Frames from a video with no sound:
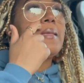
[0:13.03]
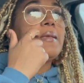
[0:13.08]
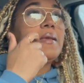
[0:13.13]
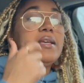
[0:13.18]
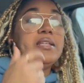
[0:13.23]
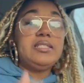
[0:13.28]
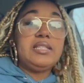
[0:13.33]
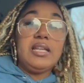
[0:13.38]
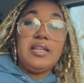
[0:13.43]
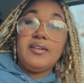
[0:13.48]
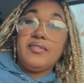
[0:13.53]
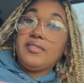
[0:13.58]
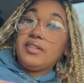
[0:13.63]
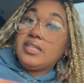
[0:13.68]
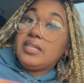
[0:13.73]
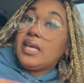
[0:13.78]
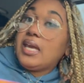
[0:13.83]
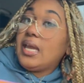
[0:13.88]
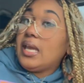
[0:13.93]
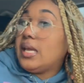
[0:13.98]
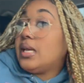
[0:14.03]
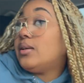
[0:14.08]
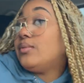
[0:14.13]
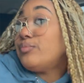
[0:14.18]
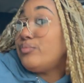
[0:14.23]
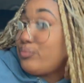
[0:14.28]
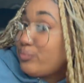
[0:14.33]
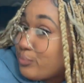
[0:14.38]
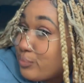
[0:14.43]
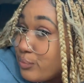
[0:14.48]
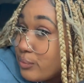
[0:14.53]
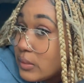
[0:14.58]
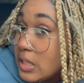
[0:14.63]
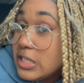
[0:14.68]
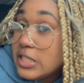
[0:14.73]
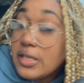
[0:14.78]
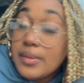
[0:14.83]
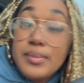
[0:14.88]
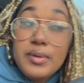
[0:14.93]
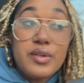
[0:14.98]
It's a lovely day.
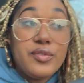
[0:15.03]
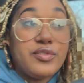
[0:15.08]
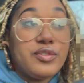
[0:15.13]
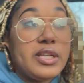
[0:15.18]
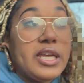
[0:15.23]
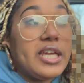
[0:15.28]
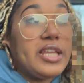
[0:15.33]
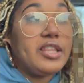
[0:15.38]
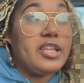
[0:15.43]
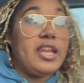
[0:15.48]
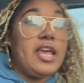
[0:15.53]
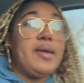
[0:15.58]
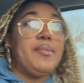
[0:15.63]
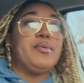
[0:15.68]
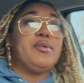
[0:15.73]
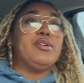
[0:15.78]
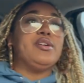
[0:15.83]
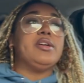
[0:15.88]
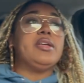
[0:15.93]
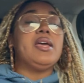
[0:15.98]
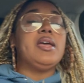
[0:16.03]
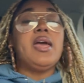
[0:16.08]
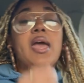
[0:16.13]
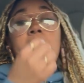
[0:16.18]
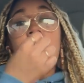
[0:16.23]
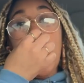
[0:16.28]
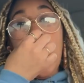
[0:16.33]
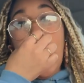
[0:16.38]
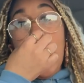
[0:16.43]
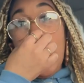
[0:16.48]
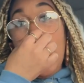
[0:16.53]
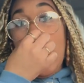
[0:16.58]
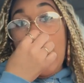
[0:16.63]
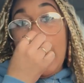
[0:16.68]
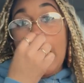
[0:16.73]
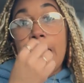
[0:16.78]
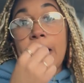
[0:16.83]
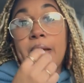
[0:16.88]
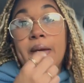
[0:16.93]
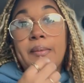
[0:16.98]
It's a beautiful day in the neighborhood.
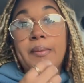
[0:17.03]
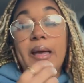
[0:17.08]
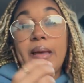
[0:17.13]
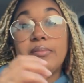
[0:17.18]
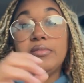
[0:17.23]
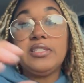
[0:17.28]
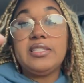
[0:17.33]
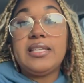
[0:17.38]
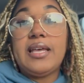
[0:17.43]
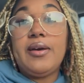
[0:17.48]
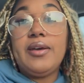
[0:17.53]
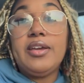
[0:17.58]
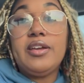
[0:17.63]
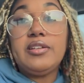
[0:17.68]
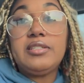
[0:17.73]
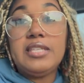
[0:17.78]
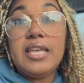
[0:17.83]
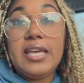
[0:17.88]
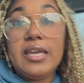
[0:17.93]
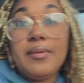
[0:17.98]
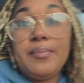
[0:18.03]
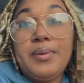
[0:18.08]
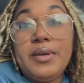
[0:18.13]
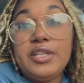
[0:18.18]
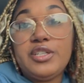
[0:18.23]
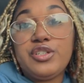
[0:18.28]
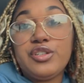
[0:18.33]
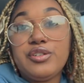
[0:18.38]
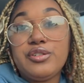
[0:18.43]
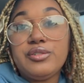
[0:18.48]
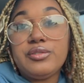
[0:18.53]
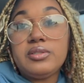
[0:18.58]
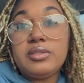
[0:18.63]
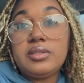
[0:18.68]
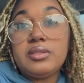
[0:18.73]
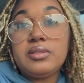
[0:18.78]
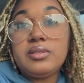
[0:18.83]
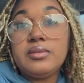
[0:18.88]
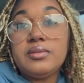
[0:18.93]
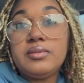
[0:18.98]
I'm just out here taking
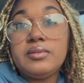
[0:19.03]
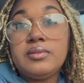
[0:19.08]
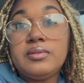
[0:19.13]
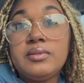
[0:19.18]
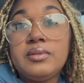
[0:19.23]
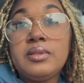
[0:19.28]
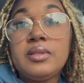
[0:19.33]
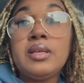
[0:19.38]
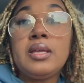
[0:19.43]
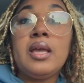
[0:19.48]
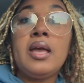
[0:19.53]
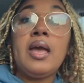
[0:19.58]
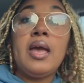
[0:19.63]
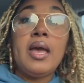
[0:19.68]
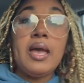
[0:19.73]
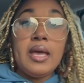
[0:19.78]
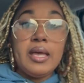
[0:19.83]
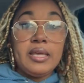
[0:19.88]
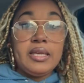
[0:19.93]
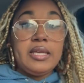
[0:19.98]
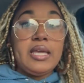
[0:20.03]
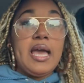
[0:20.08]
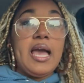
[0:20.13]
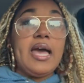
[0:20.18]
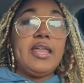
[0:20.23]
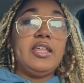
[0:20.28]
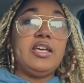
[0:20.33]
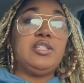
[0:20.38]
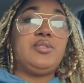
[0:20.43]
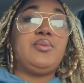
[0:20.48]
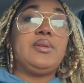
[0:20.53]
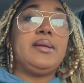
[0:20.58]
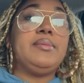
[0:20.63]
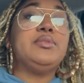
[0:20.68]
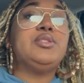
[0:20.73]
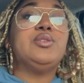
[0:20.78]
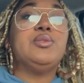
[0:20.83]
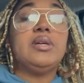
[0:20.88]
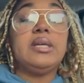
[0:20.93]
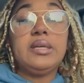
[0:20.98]
pictures. Yeah, that's what I'm
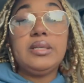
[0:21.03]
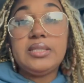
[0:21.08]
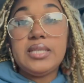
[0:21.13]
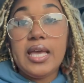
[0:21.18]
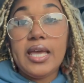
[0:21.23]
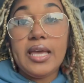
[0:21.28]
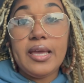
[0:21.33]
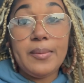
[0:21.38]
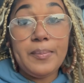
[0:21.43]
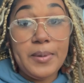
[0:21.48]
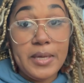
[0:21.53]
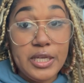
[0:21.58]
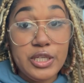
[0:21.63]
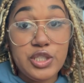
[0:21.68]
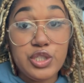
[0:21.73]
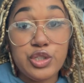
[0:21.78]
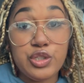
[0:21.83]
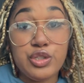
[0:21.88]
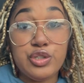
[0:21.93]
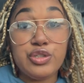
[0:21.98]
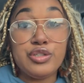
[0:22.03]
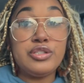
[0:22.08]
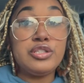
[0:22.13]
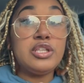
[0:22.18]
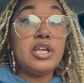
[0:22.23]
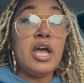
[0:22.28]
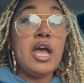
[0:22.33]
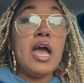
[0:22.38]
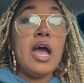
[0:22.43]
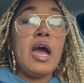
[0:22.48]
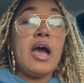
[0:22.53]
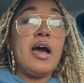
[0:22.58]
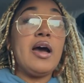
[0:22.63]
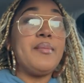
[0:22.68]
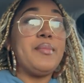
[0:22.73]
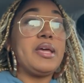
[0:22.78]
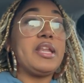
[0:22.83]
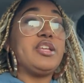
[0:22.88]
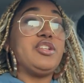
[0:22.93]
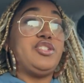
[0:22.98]
doing, taking pictures. I
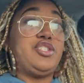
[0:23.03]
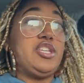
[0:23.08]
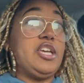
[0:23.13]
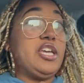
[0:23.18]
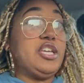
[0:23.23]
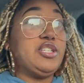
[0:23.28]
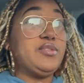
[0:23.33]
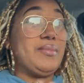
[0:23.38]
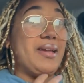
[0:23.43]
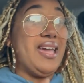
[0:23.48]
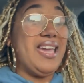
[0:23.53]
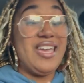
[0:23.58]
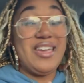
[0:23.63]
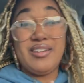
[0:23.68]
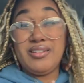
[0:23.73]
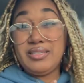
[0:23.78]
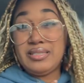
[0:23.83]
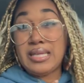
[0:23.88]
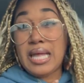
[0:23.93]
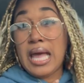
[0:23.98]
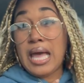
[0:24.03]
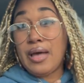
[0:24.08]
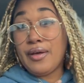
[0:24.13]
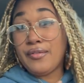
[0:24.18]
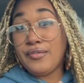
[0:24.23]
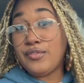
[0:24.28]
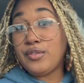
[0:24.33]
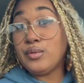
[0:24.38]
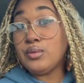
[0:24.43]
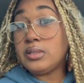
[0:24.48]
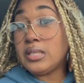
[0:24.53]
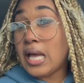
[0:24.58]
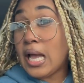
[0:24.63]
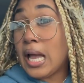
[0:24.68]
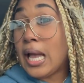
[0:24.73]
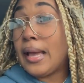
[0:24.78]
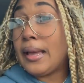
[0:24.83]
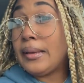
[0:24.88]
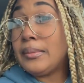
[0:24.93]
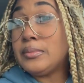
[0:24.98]
done changed my hairstyle a few
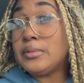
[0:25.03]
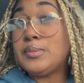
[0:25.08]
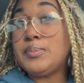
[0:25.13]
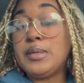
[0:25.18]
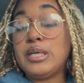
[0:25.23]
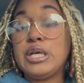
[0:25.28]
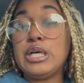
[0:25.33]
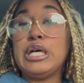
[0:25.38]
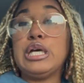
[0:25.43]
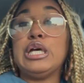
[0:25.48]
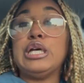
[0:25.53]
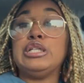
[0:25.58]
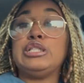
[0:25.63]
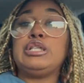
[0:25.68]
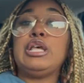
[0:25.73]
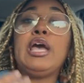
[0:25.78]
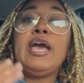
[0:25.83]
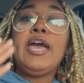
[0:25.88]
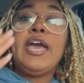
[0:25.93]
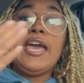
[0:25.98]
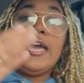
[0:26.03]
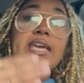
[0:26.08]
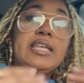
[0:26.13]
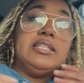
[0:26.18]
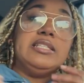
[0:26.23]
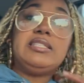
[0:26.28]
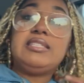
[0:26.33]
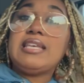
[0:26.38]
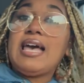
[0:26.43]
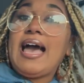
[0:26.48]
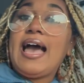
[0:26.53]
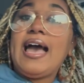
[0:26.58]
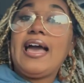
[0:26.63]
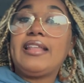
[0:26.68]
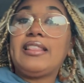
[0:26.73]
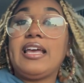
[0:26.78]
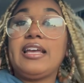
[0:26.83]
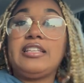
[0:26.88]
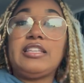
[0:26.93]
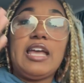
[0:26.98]
times because
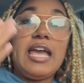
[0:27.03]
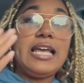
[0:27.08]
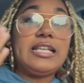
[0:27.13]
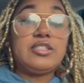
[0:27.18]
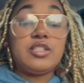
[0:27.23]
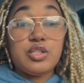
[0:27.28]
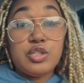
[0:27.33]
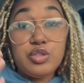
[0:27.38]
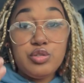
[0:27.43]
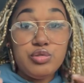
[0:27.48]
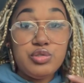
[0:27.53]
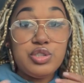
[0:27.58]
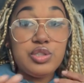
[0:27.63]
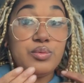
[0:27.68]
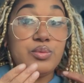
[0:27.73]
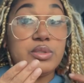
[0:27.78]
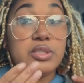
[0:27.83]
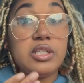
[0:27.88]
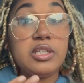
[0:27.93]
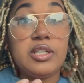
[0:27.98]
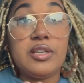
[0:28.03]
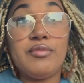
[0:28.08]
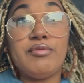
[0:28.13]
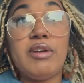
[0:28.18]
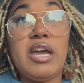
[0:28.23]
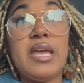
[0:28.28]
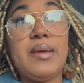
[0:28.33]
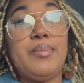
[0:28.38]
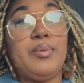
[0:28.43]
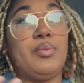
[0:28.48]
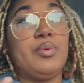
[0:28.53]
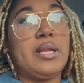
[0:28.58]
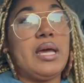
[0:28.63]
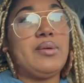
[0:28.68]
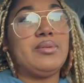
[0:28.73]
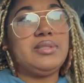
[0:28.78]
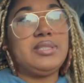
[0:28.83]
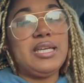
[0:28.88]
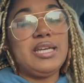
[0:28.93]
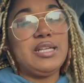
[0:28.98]
inside, like, the execution was looking right, but when I
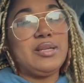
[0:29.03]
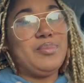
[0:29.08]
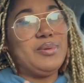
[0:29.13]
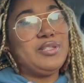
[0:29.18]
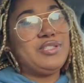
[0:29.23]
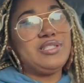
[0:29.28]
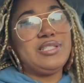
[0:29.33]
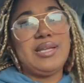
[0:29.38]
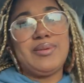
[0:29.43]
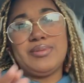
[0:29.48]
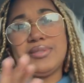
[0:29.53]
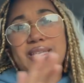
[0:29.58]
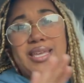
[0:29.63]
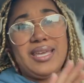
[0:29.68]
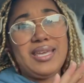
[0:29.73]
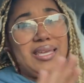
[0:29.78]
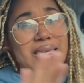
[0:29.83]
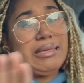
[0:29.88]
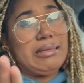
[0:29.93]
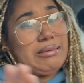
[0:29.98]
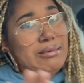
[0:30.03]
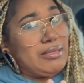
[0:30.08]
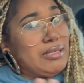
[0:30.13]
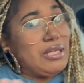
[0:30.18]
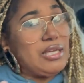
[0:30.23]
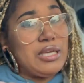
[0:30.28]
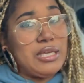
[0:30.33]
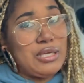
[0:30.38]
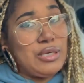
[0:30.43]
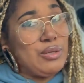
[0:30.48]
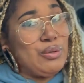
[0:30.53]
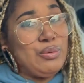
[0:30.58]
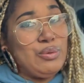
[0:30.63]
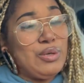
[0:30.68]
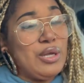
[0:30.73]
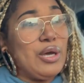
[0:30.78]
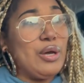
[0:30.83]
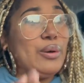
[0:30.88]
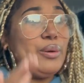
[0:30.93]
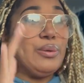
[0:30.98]
was taking the pictures, I was like,
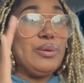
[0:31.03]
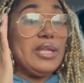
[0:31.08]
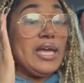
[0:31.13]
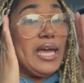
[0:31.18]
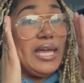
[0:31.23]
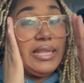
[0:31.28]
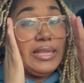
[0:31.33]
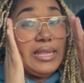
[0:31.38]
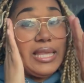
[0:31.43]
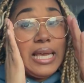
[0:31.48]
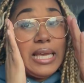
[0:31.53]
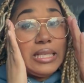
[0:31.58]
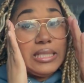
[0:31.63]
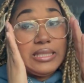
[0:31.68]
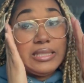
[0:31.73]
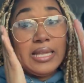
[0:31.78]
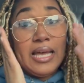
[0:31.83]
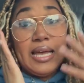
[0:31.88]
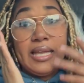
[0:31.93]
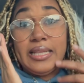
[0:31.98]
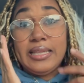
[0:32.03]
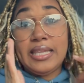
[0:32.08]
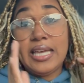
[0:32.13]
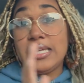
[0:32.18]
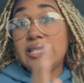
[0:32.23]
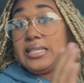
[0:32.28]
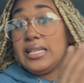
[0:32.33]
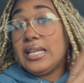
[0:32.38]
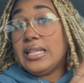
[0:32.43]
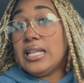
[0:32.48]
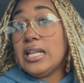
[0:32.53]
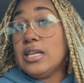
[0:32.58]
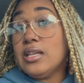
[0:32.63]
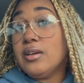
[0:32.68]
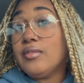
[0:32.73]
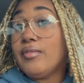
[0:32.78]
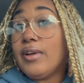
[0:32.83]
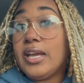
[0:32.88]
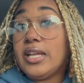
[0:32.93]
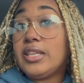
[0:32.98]
no, that's not the
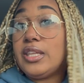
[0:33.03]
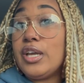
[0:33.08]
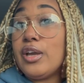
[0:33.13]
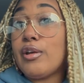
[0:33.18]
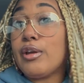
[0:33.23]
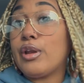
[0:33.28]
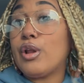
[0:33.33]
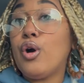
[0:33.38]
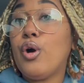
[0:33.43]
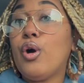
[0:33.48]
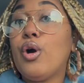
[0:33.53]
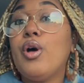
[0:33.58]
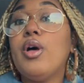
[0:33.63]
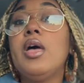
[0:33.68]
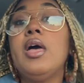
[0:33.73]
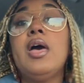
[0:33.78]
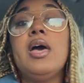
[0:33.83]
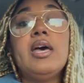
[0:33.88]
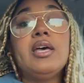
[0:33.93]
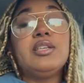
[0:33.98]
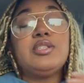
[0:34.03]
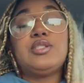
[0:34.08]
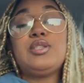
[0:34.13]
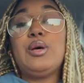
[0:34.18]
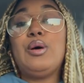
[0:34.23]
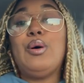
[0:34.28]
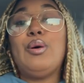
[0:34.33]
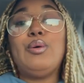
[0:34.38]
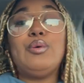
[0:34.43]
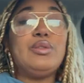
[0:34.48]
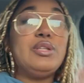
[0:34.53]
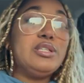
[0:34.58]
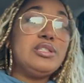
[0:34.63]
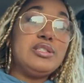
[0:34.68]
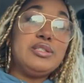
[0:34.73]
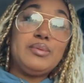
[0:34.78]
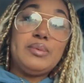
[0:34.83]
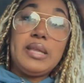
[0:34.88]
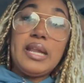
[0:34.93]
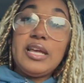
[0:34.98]
look right there at all. So this
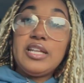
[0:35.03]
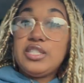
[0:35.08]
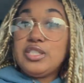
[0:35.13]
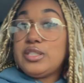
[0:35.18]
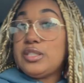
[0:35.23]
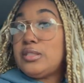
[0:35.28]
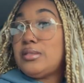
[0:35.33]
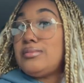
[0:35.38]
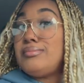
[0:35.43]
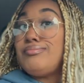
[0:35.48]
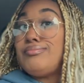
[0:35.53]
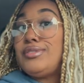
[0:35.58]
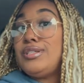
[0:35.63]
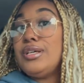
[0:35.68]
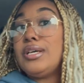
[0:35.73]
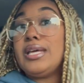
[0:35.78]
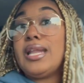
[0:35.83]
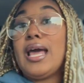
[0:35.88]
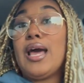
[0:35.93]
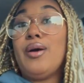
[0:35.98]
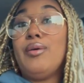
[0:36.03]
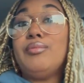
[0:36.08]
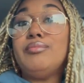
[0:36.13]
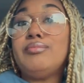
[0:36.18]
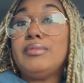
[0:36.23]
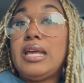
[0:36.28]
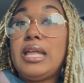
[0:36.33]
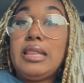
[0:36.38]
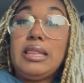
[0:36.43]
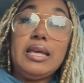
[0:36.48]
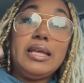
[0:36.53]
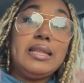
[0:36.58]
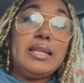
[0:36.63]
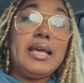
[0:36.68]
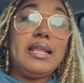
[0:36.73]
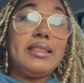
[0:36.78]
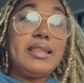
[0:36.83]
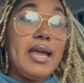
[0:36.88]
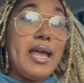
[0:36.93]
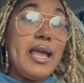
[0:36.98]
is what I just took it out and let
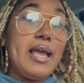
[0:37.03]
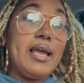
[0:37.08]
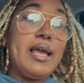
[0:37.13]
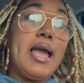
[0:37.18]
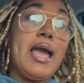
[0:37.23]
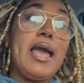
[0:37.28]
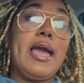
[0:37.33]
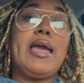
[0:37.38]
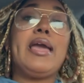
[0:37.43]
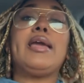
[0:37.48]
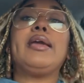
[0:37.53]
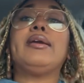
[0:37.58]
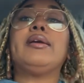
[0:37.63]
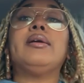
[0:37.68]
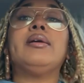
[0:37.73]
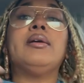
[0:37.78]
that thing hang.